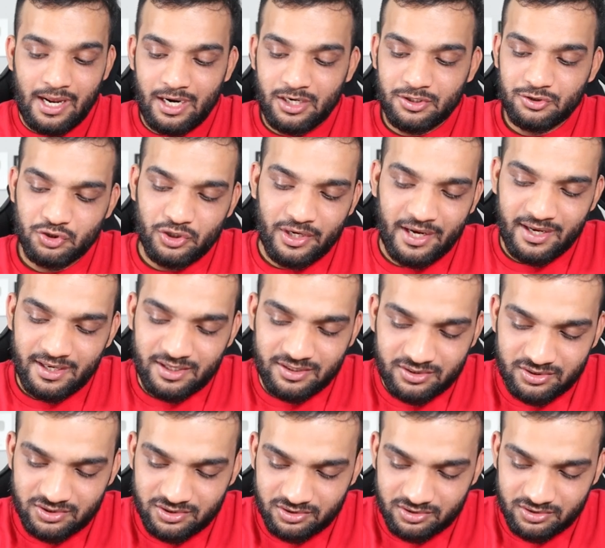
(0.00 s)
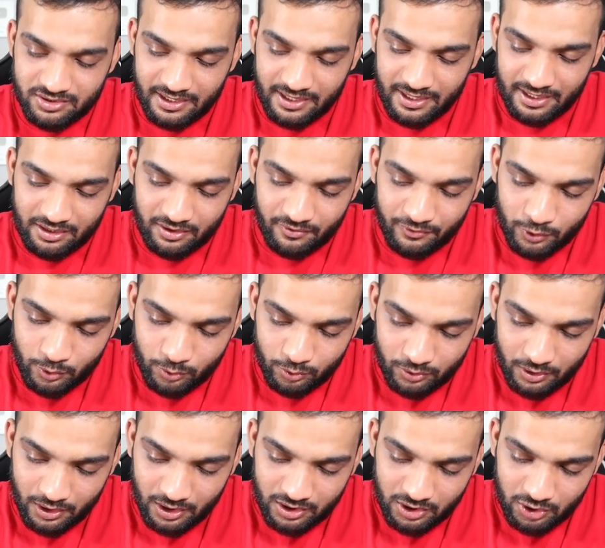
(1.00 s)
large as, they can give
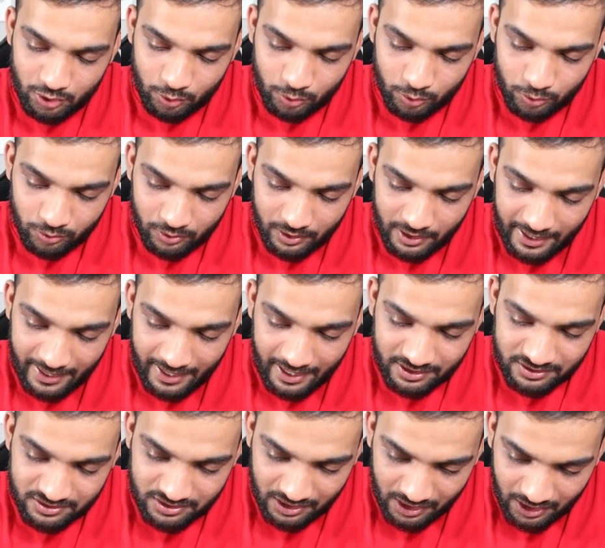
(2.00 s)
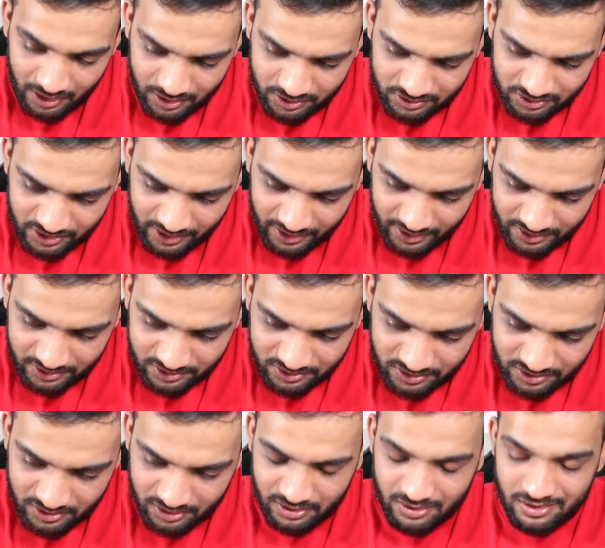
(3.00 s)
you a Q as large
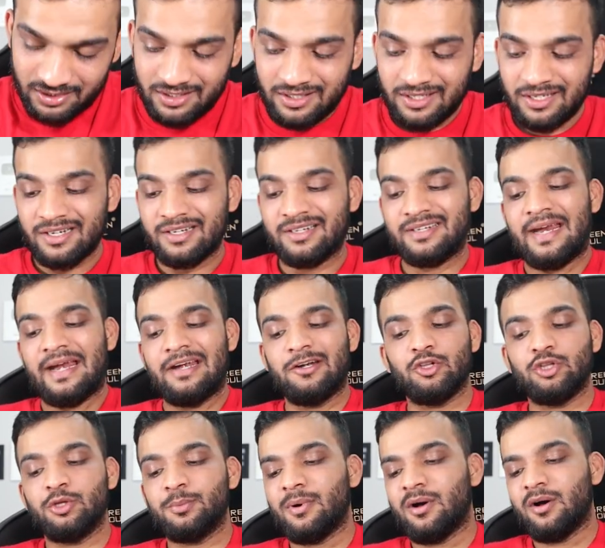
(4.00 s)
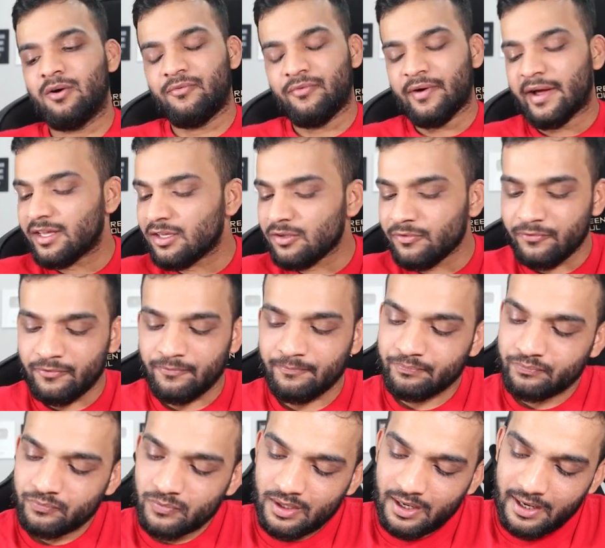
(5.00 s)
as 10 to the power 5
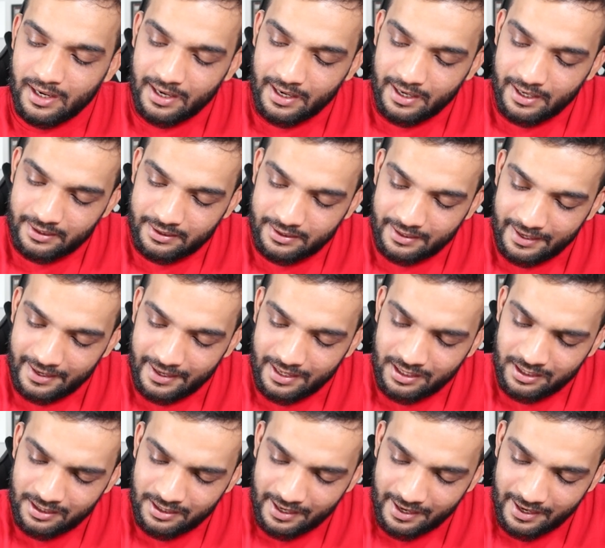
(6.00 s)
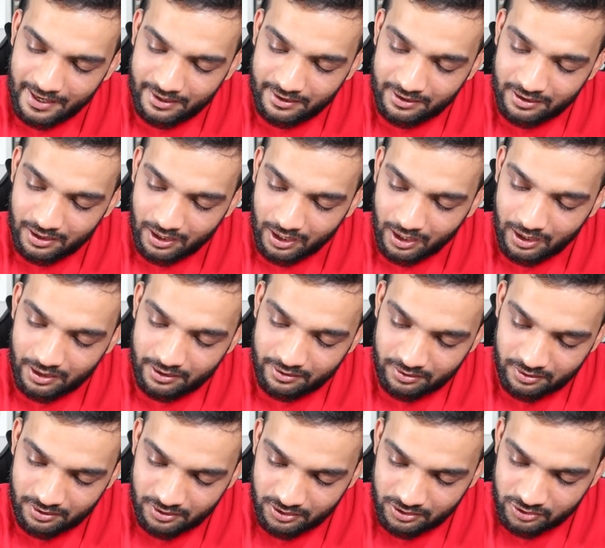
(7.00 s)
and L and R.
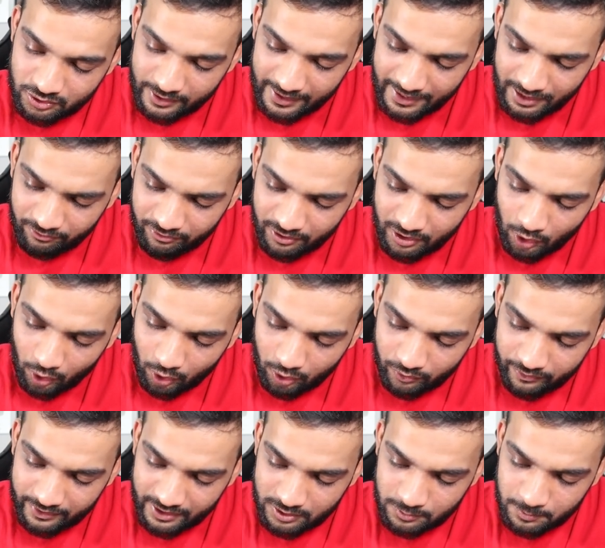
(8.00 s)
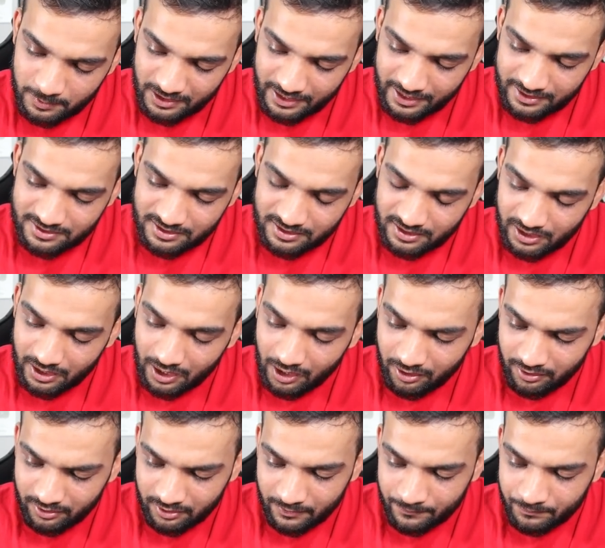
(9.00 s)
So L will always be lesser than
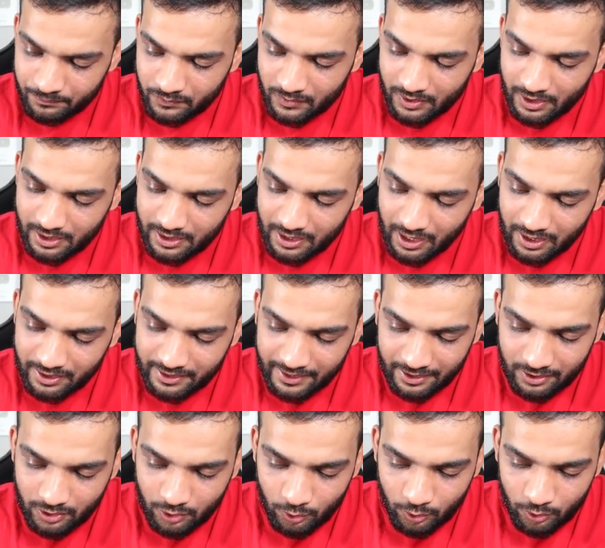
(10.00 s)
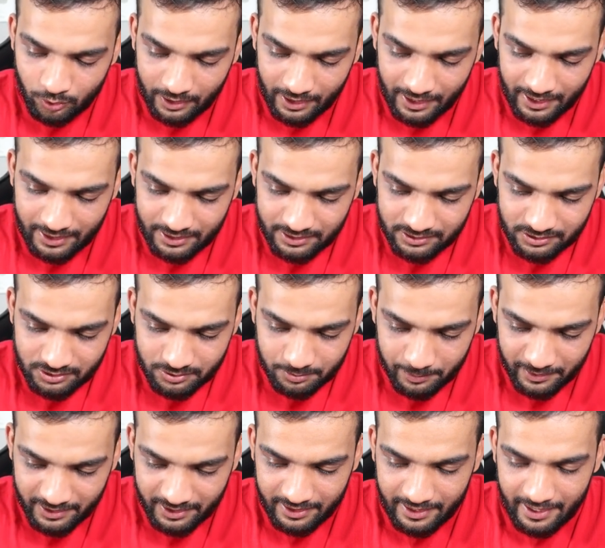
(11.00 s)
R and R can go as
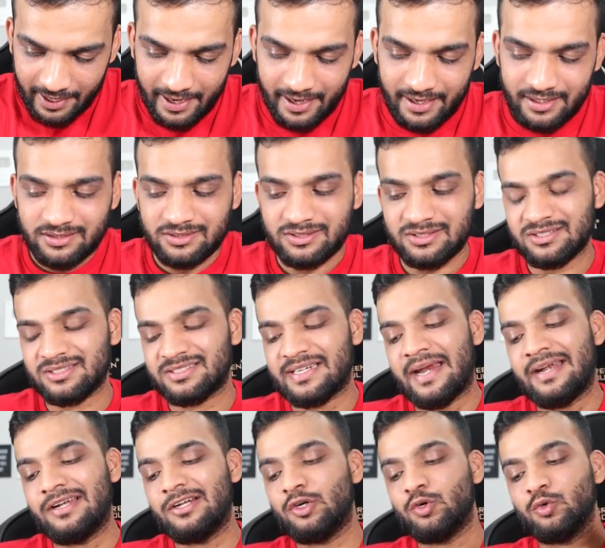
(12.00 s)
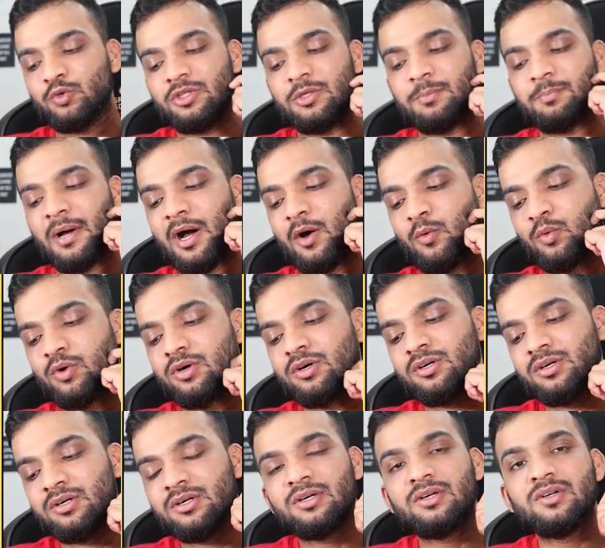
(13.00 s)
big as 10 to the
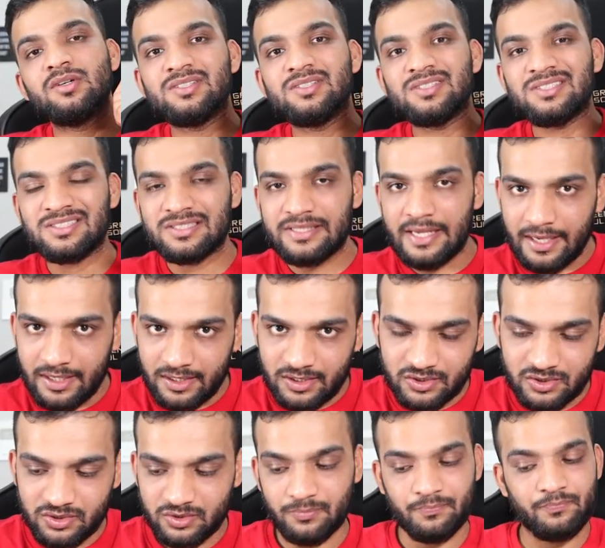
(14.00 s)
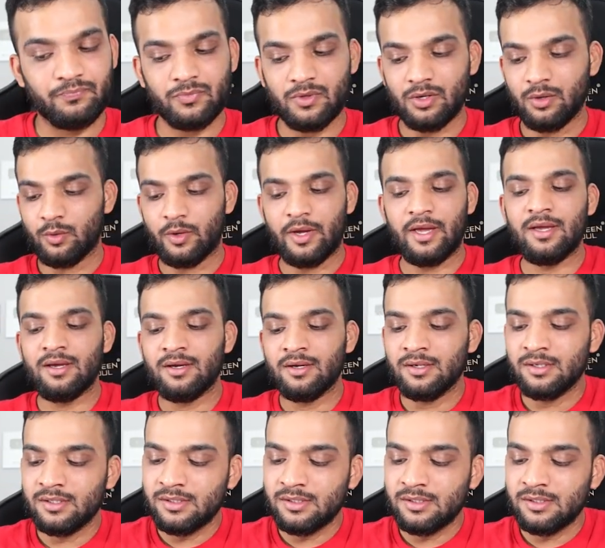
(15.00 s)
power 6. Okay.